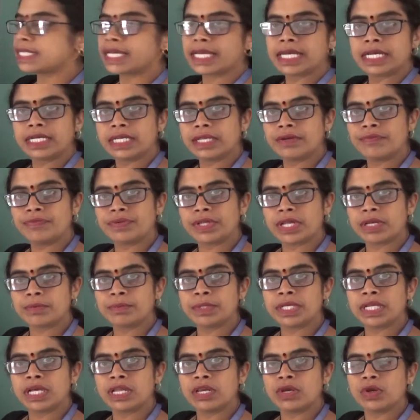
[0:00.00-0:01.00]
negative
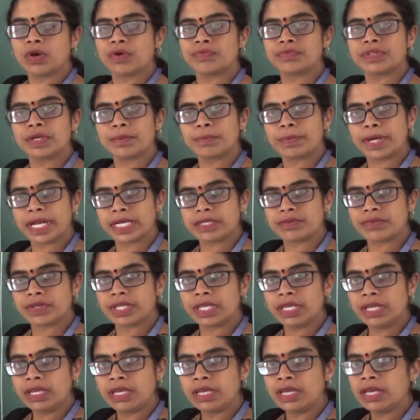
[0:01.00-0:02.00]
terminal of the battery